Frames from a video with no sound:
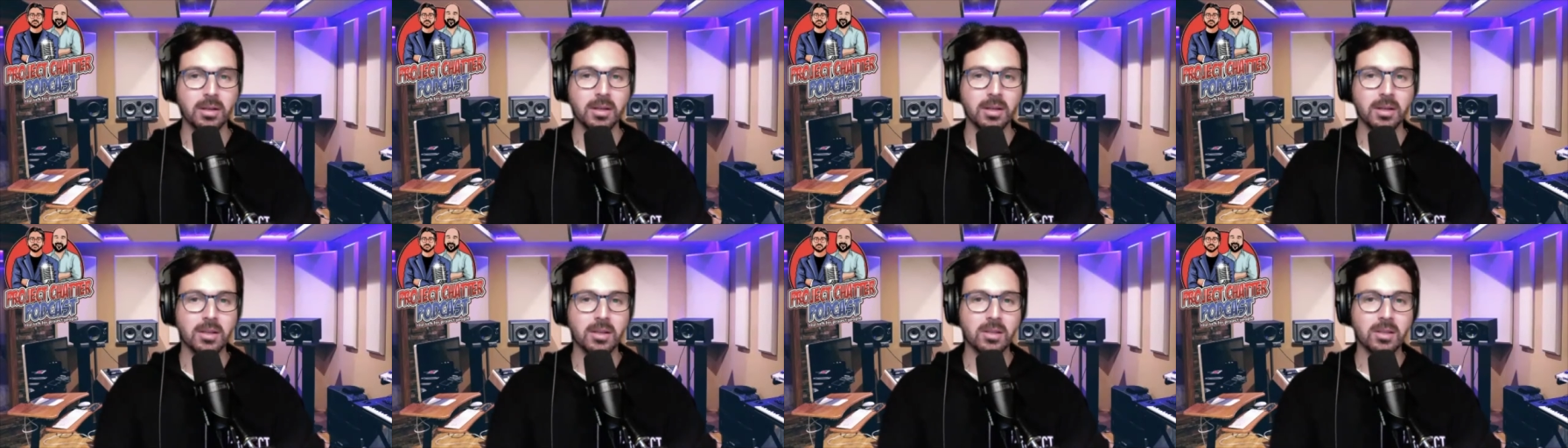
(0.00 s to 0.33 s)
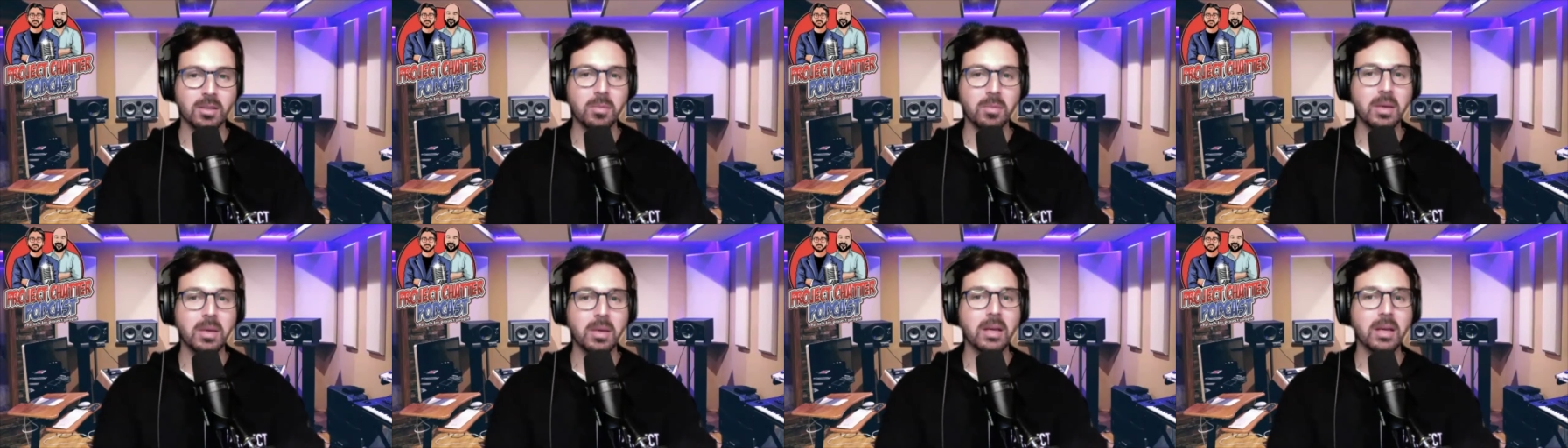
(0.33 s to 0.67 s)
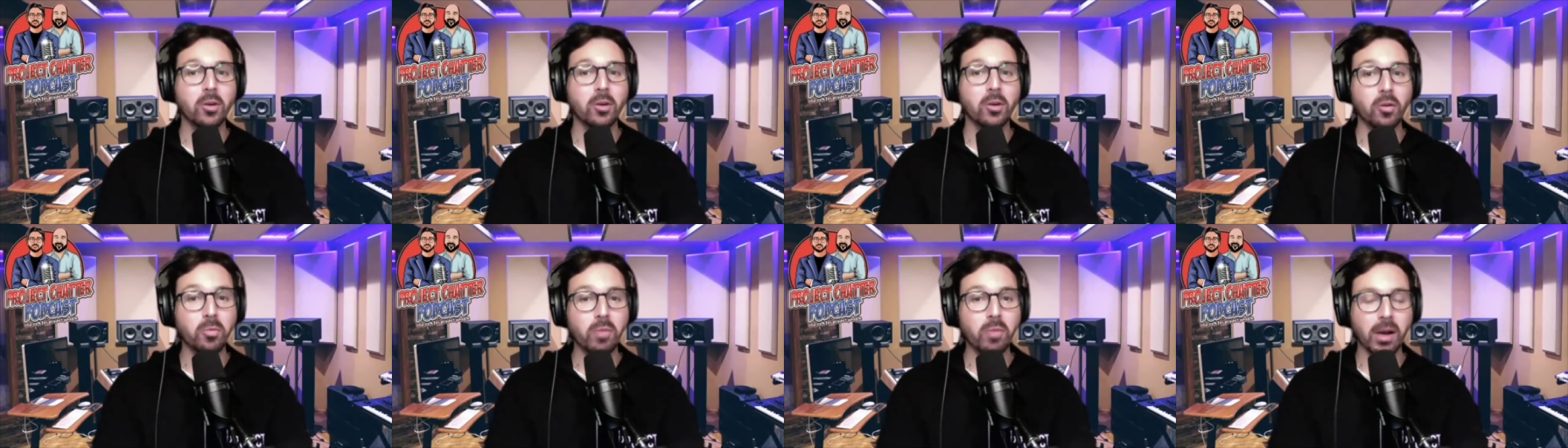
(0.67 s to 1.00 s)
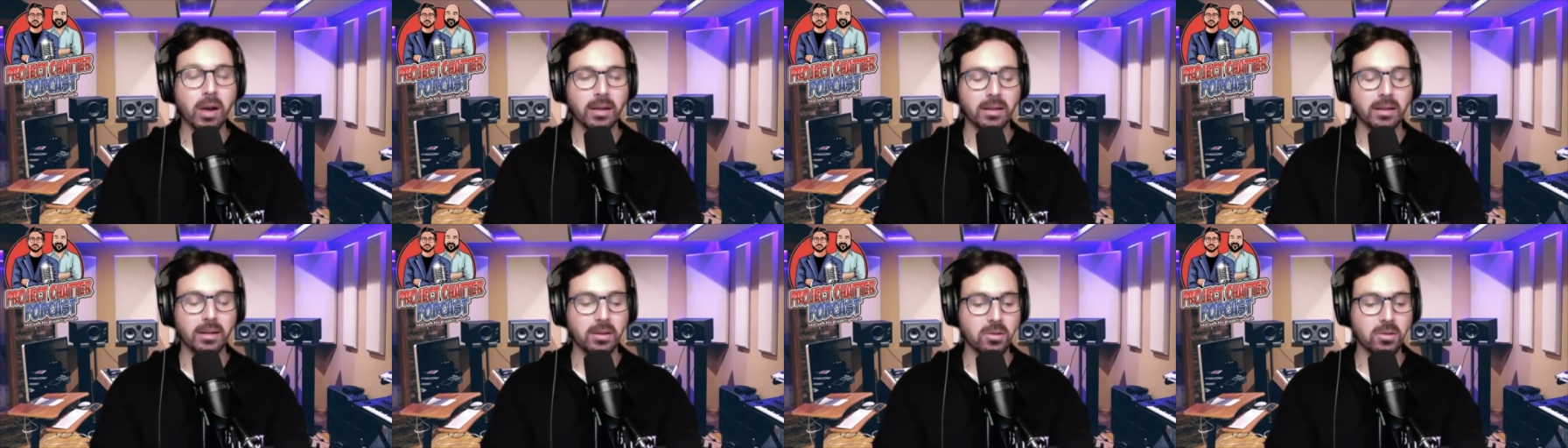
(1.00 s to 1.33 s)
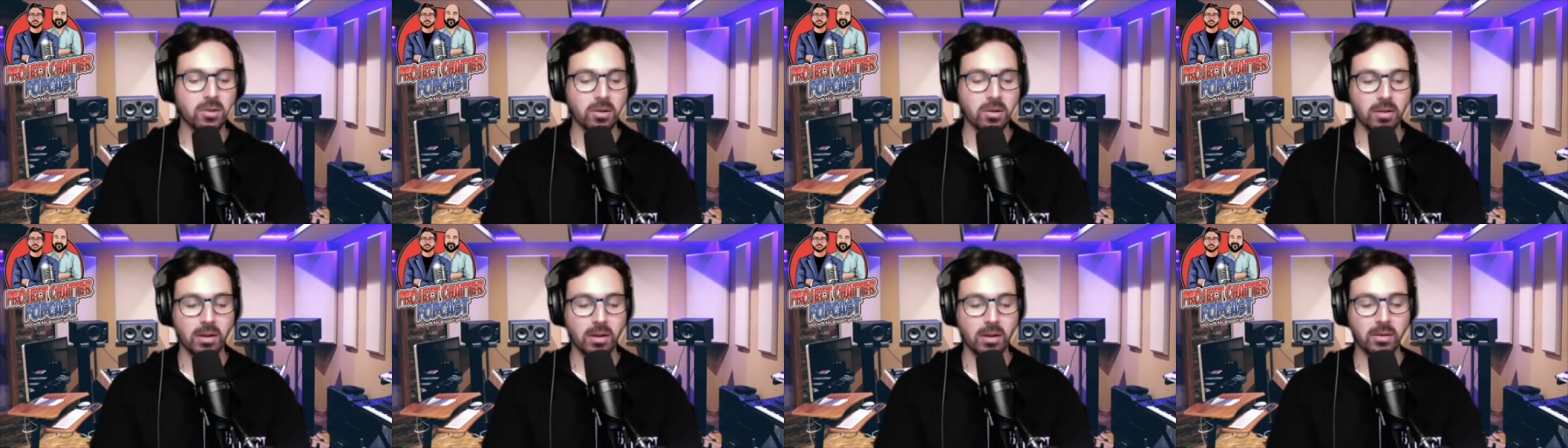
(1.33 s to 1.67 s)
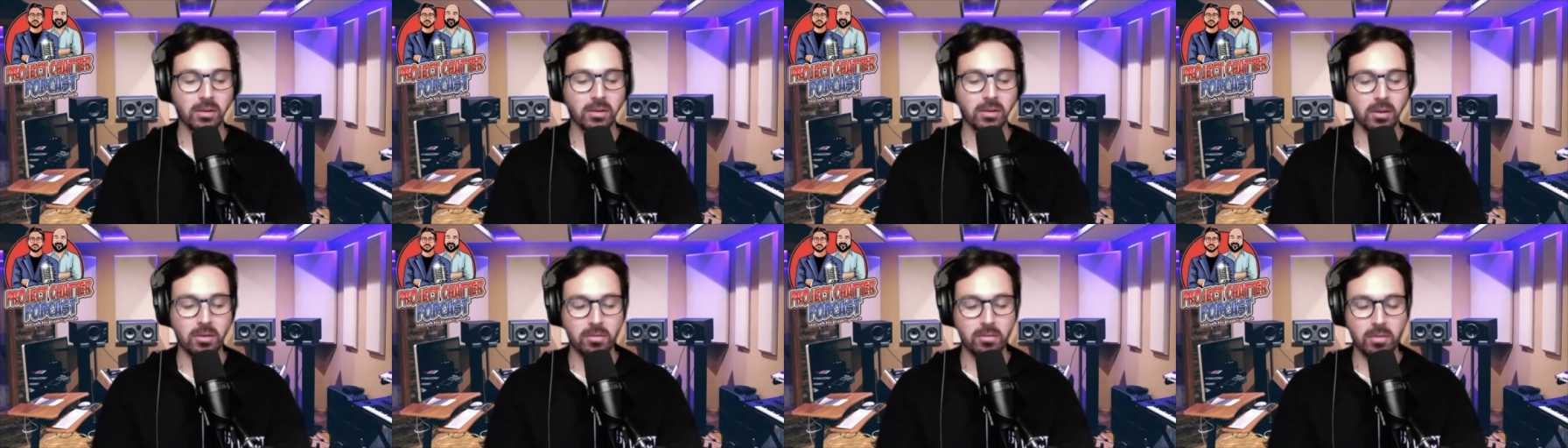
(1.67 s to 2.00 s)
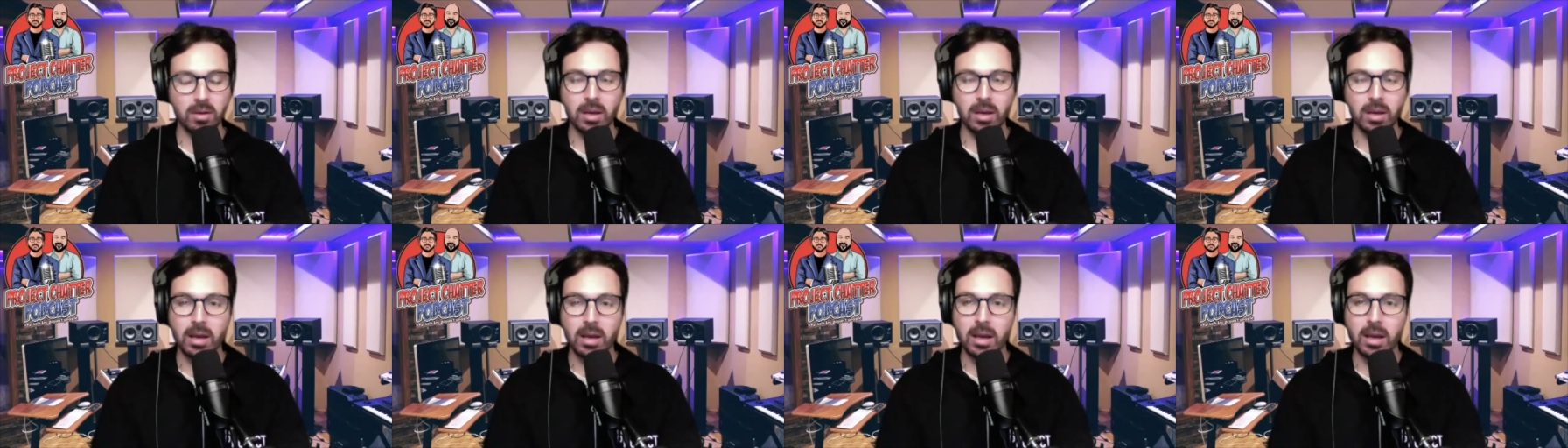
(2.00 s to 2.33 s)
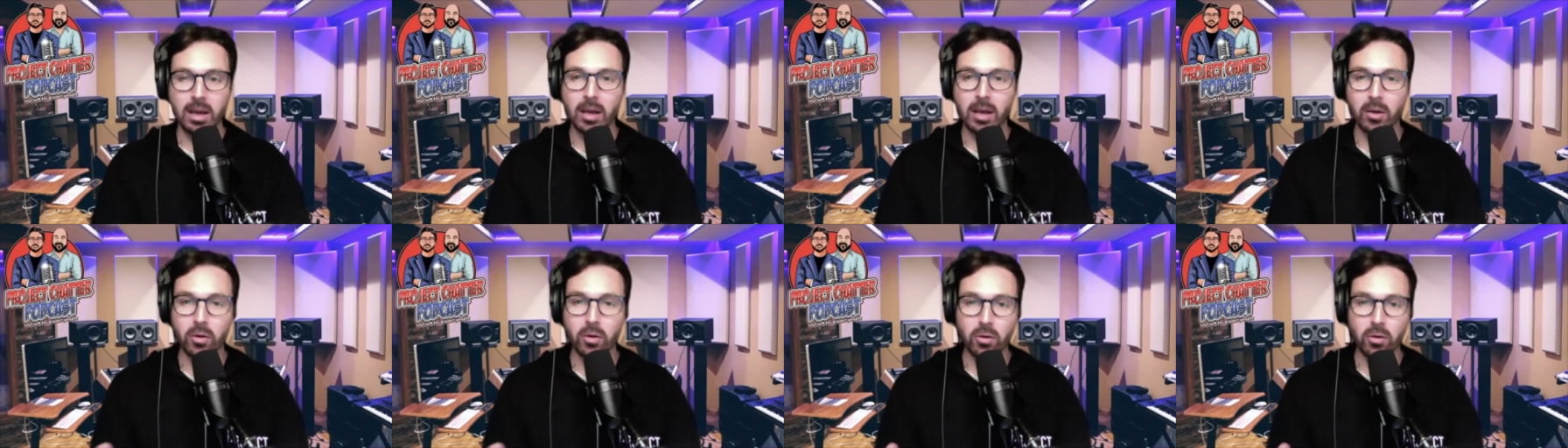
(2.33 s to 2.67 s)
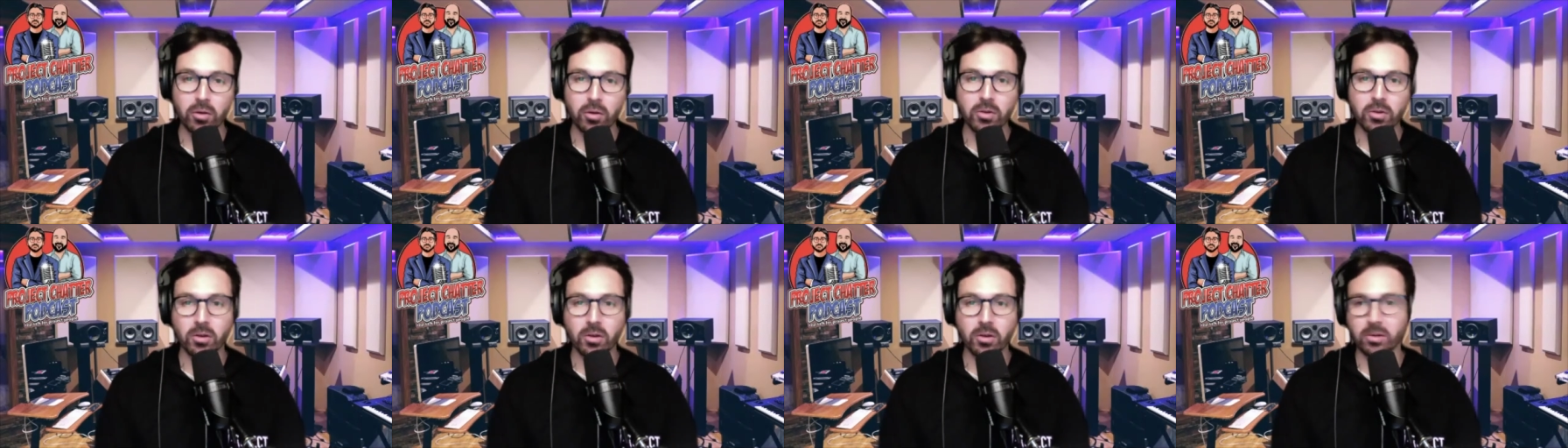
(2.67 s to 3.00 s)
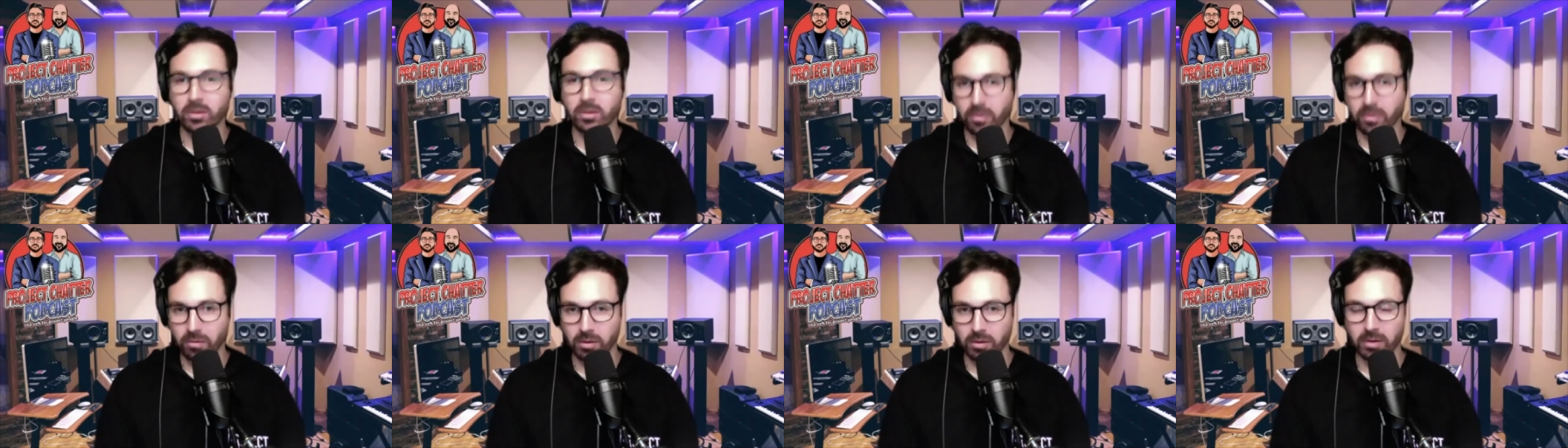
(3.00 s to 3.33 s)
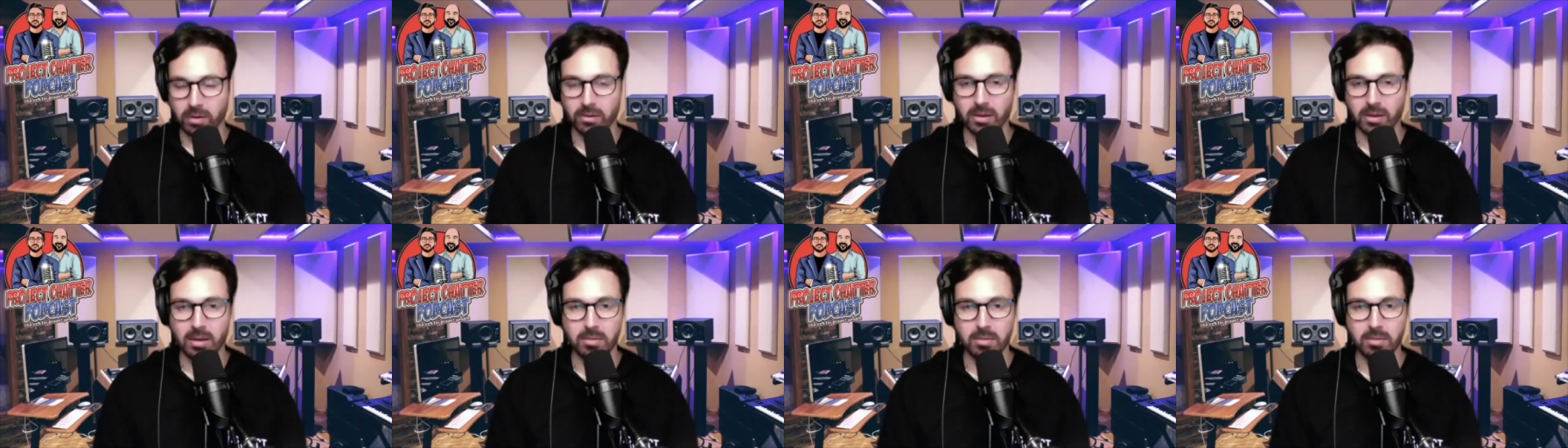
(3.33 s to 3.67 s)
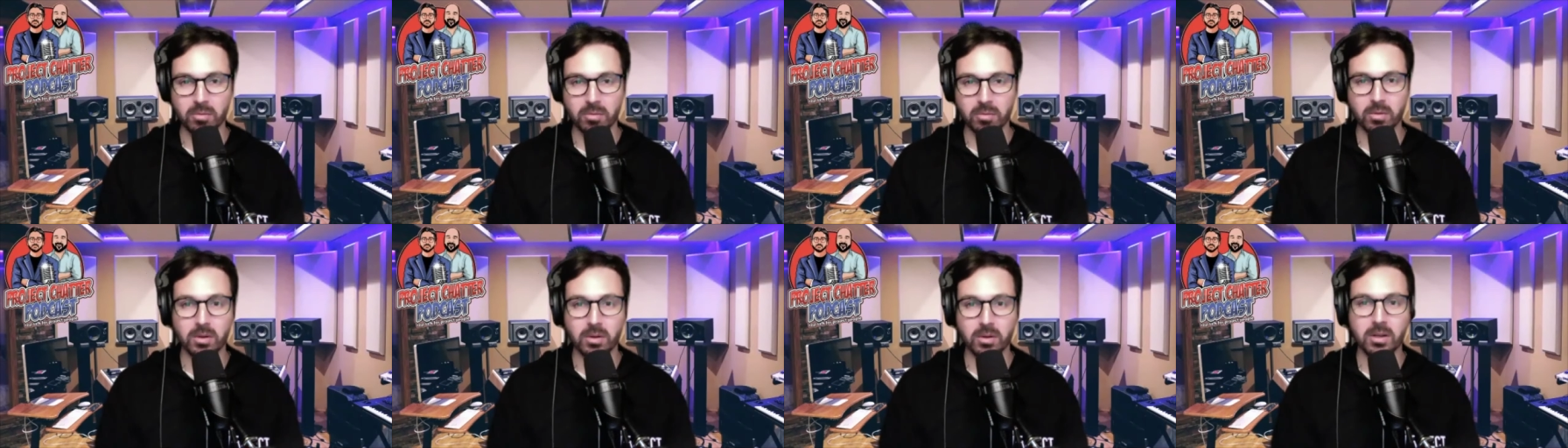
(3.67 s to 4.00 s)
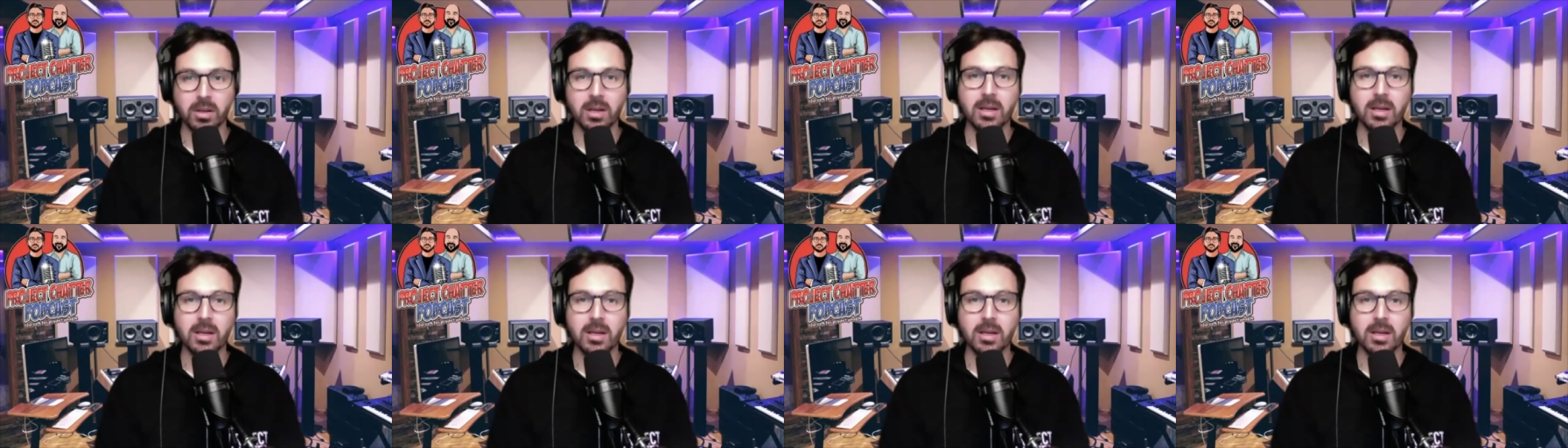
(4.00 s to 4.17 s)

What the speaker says: to be a good practitioner. And so a good doctor, for example, would